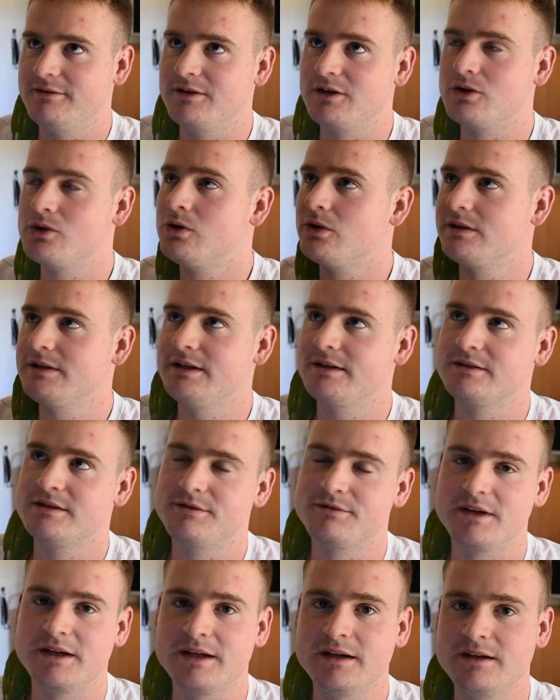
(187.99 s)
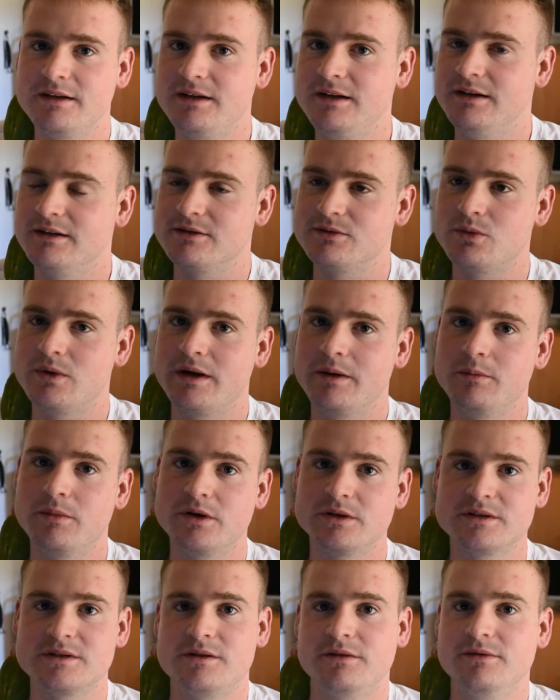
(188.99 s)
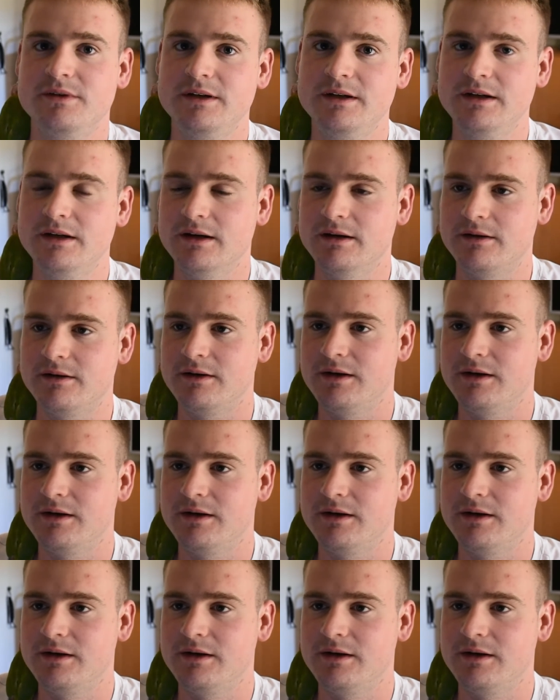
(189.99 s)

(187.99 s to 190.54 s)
the cortex of the kidney is where most of the